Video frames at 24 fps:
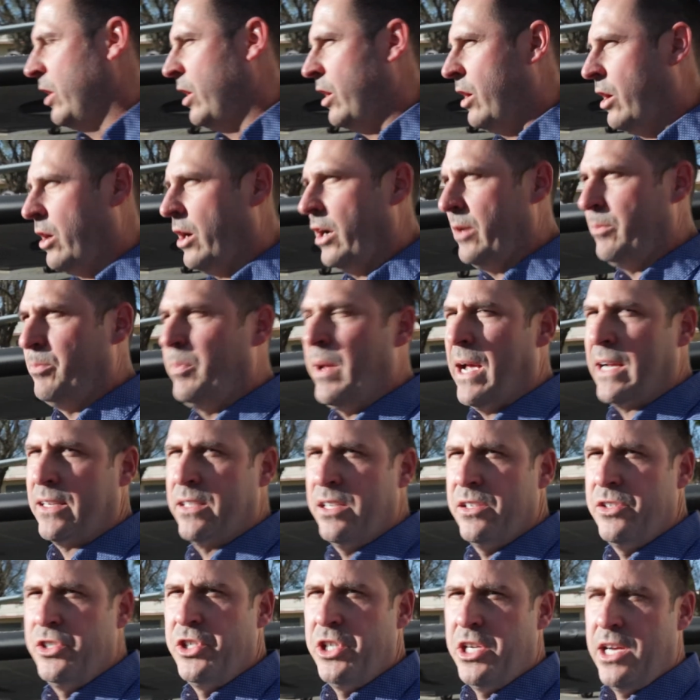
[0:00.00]
All right, back
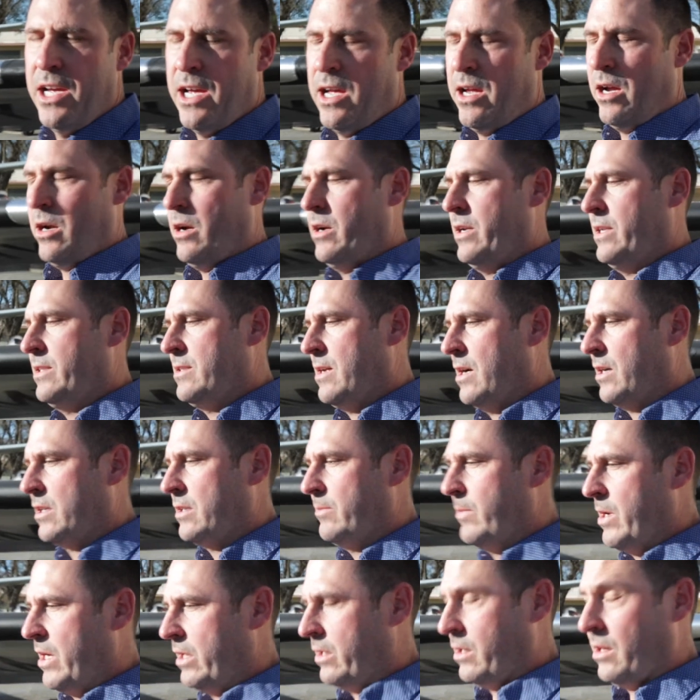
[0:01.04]
to GA. I already talked
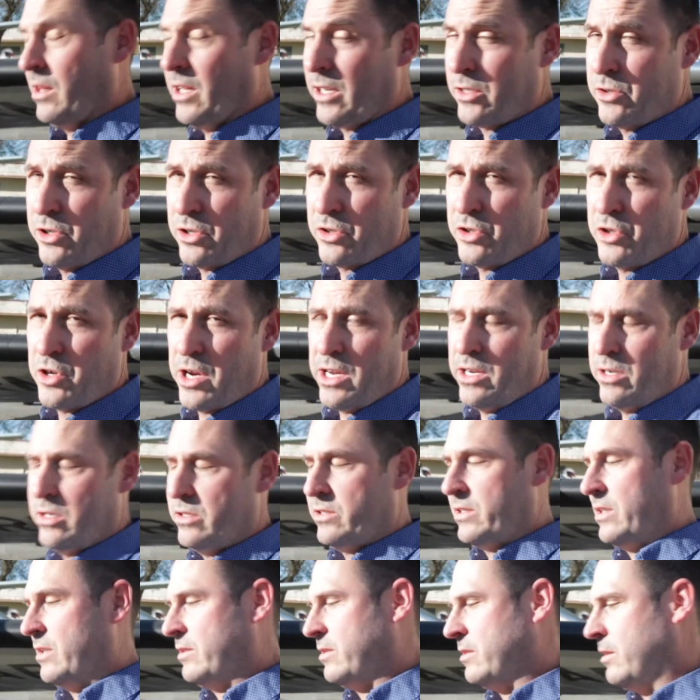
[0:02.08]
about electric
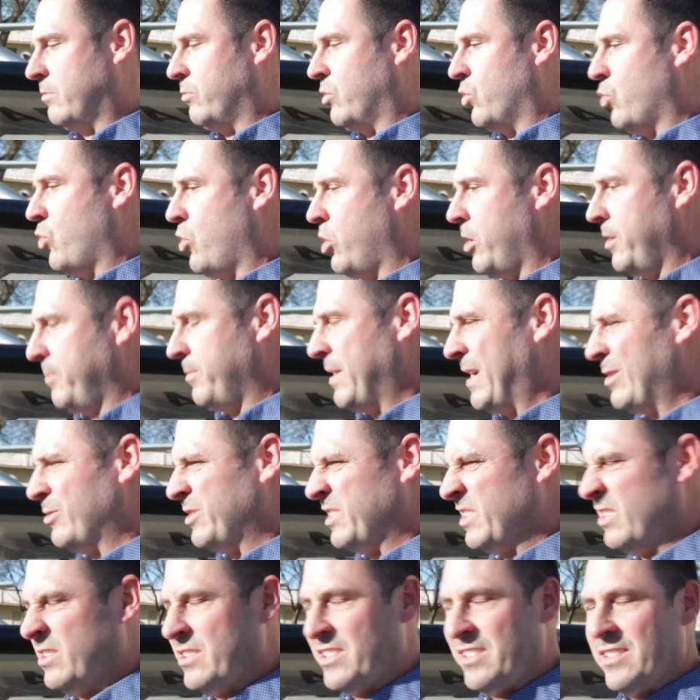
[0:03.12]
trainers. That's number one. That
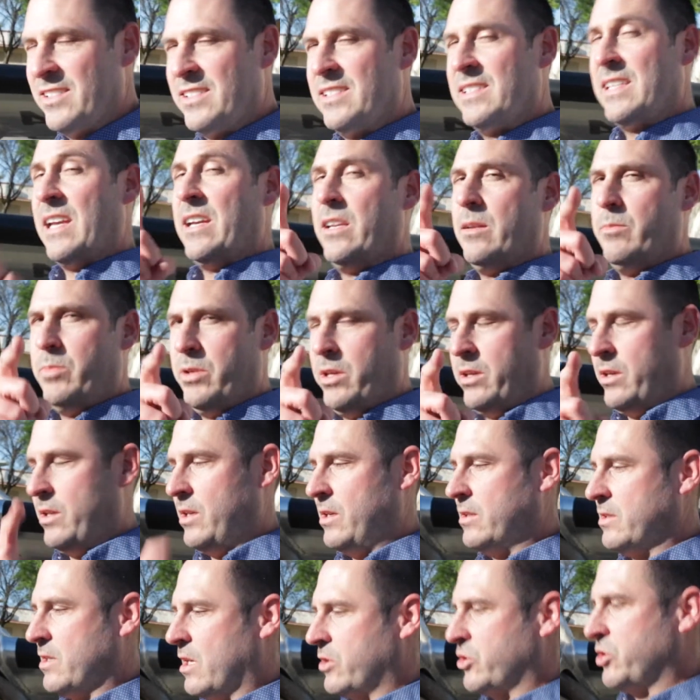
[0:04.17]
was in the
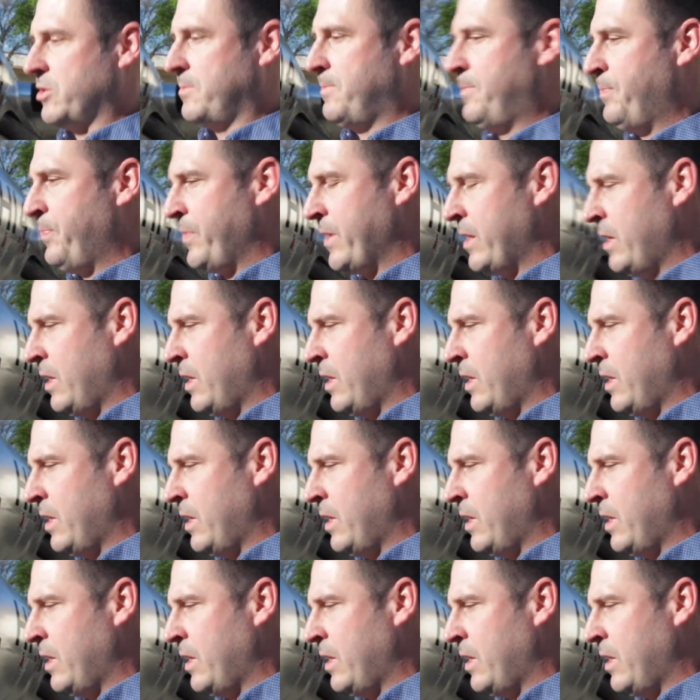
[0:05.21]
sustainability section.